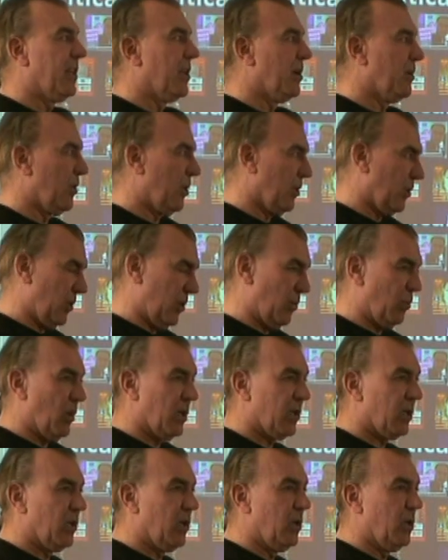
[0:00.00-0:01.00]
The
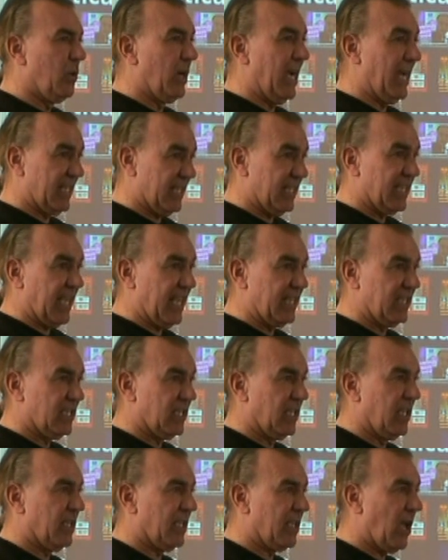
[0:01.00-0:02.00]
one who had the
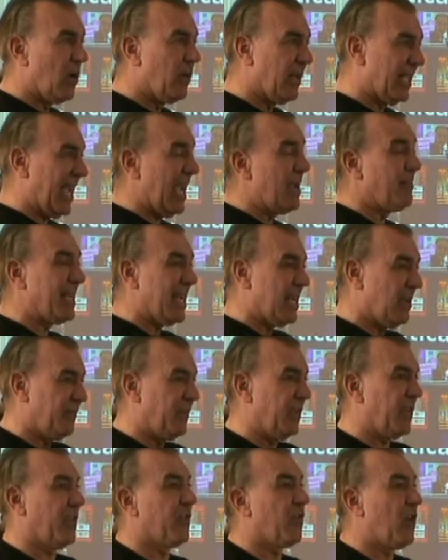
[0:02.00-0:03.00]
cancer only came
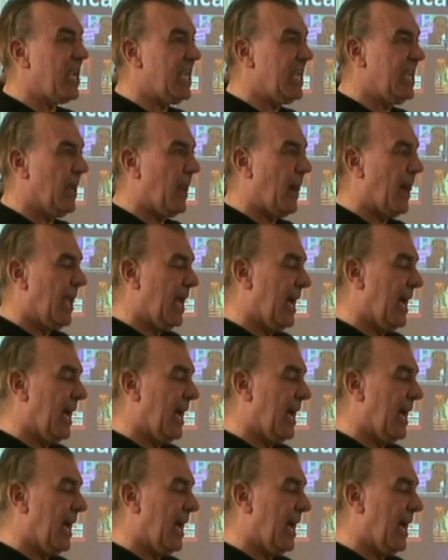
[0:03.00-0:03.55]
down for 3,